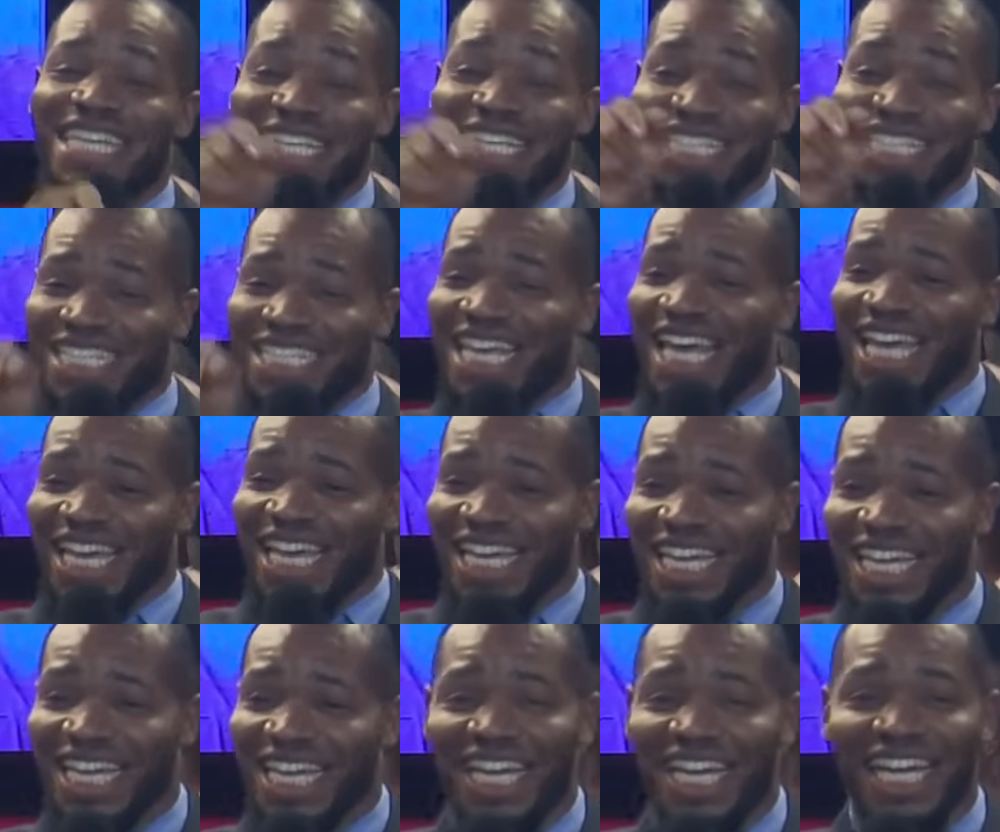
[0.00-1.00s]
This
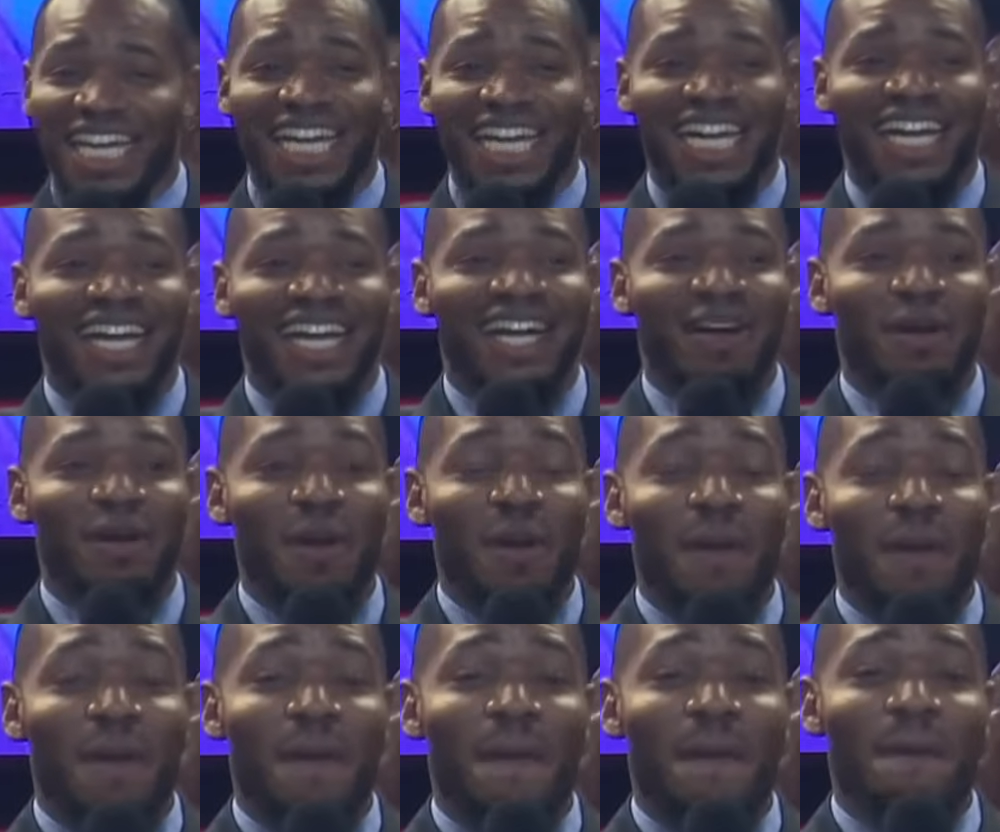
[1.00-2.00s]
year,
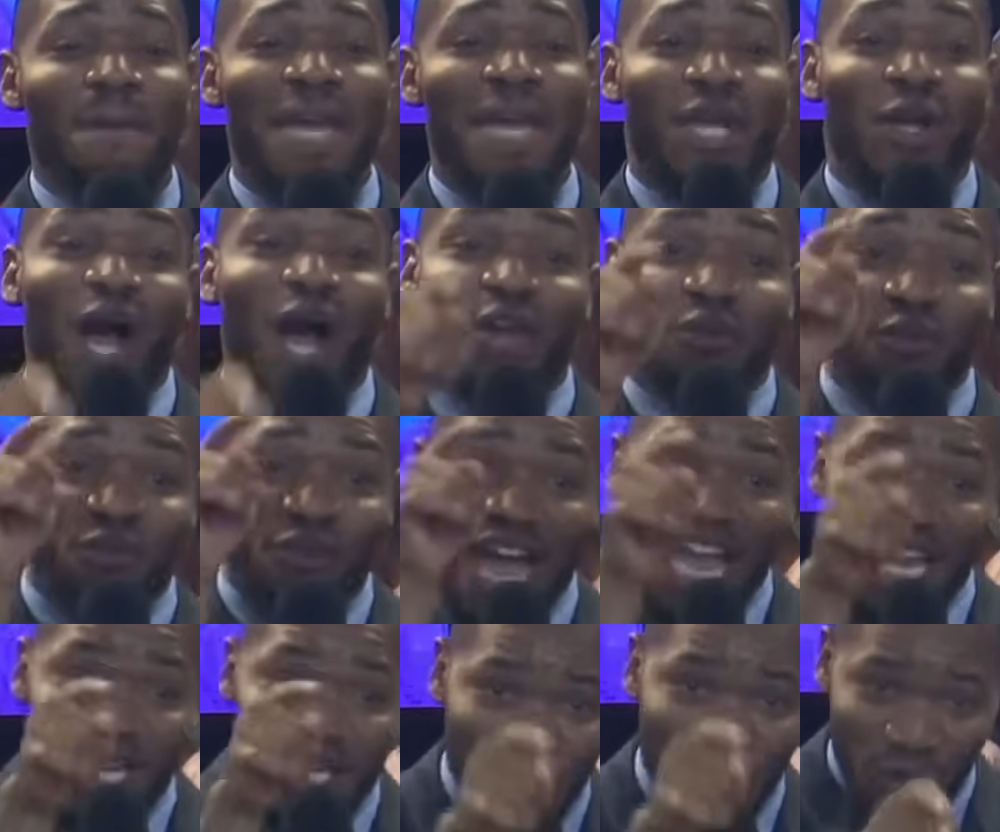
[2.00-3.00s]
may God
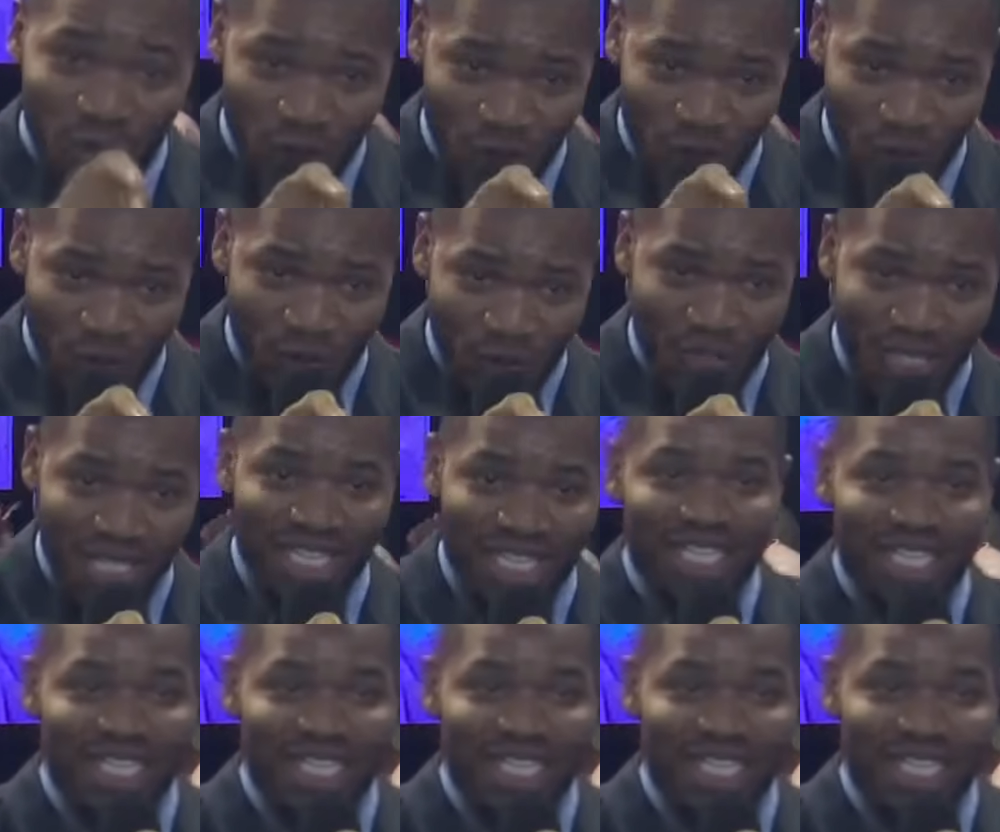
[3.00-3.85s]
find you